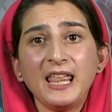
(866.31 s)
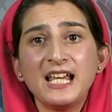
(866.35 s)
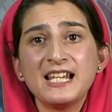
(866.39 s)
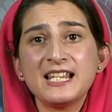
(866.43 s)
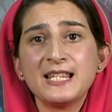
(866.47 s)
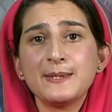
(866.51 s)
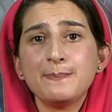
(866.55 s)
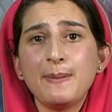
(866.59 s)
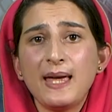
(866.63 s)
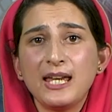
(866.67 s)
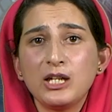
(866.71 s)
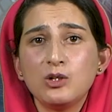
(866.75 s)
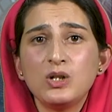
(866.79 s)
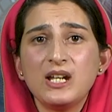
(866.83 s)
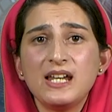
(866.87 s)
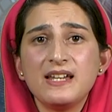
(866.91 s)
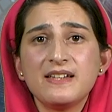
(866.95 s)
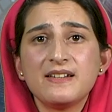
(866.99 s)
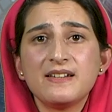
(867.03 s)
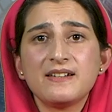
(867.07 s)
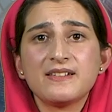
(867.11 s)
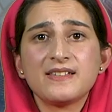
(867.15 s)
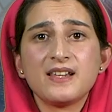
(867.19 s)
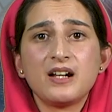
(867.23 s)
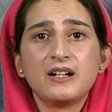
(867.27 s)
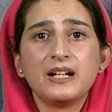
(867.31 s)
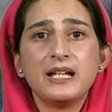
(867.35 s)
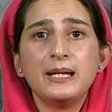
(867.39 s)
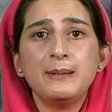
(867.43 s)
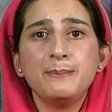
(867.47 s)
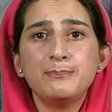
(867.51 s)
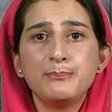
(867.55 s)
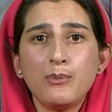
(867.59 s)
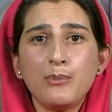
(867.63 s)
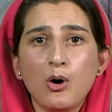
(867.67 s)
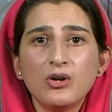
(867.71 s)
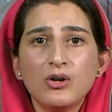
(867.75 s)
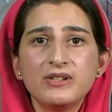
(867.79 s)
Speculators are
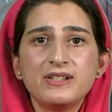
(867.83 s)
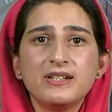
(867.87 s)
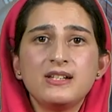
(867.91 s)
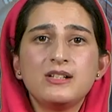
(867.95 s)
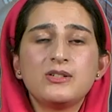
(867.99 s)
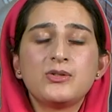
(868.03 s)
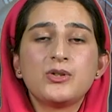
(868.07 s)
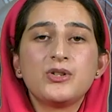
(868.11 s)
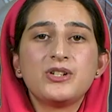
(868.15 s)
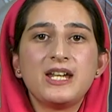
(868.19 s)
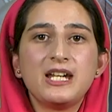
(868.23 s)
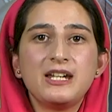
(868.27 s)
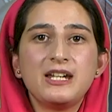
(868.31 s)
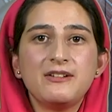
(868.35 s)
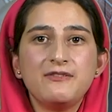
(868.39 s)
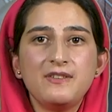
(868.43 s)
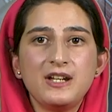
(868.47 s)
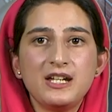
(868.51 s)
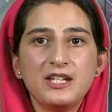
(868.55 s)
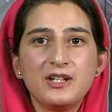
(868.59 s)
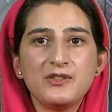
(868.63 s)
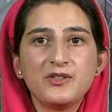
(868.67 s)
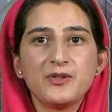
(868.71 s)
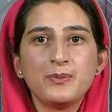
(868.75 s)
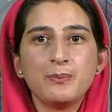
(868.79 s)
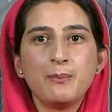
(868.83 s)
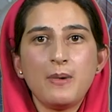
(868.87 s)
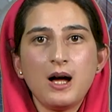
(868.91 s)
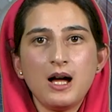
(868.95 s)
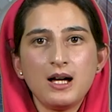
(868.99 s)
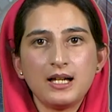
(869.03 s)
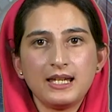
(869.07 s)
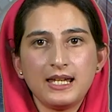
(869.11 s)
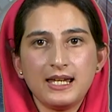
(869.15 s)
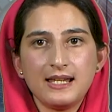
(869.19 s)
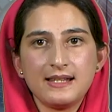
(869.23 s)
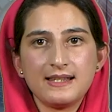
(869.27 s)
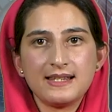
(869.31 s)
important to derivatives
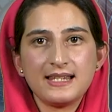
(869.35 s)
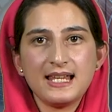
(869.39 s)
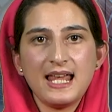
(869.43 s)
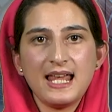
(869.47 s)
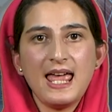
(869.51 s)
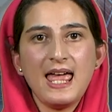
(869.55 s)
markets